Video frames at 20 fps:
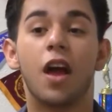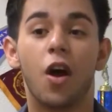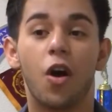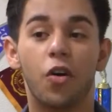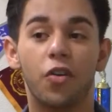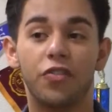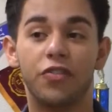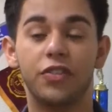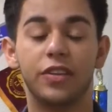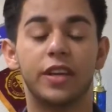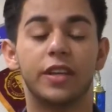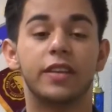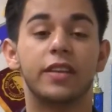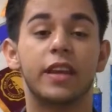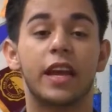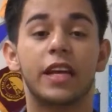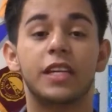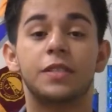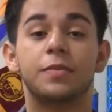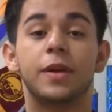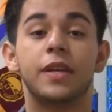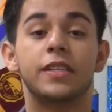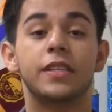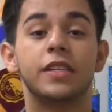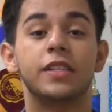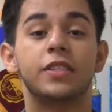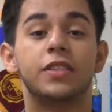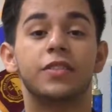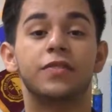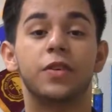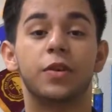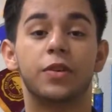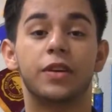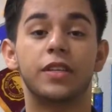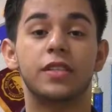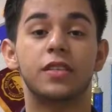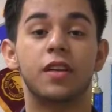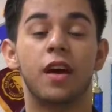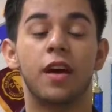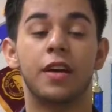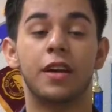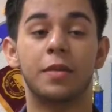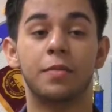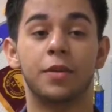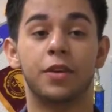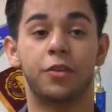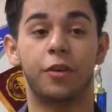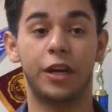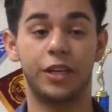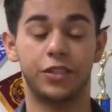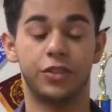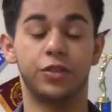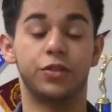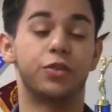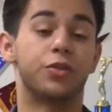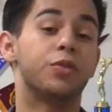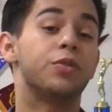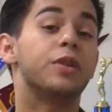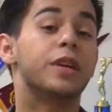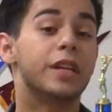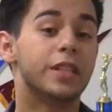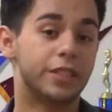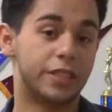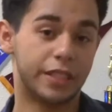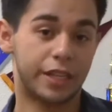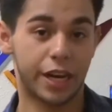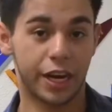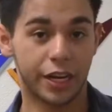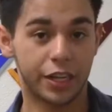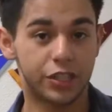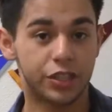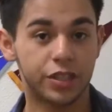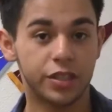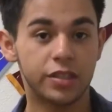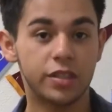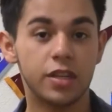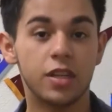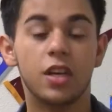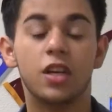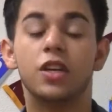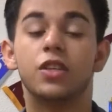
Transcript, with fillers: hopefully the next president to focus on immigration through education,